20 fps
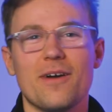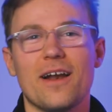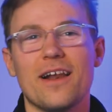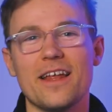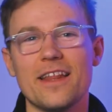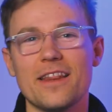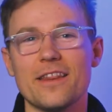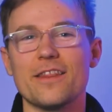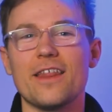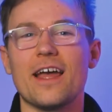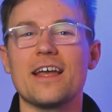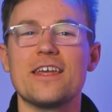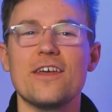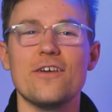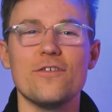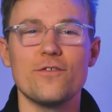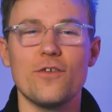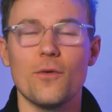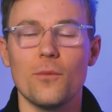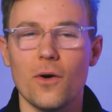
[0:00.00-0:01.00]
Brilliant. Thank
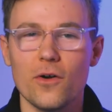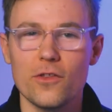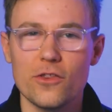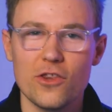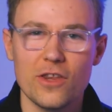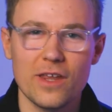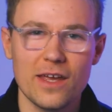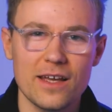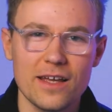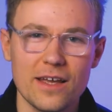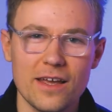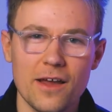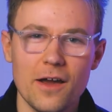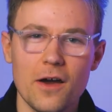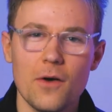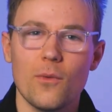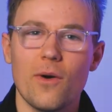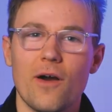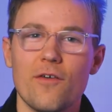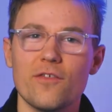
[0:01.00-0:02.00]
you for watching,
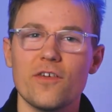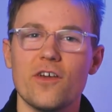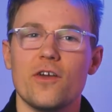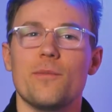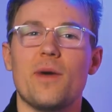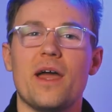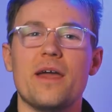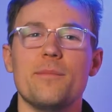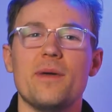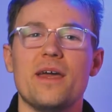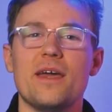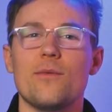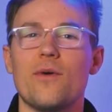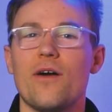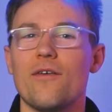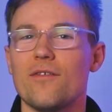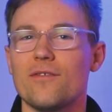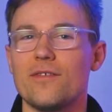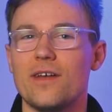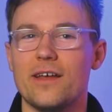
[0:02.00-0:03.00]
wherever you may be,
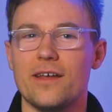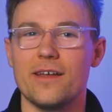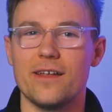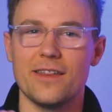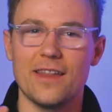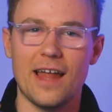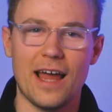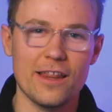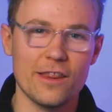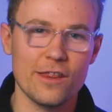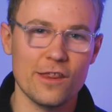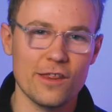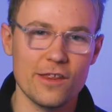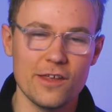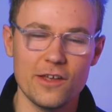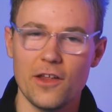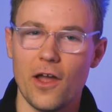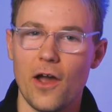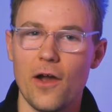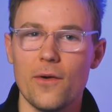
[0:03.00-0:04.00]
whether uh, that's,
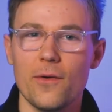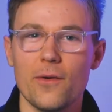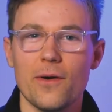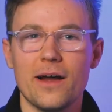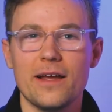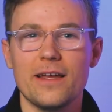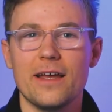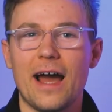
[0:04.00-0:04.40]
you know,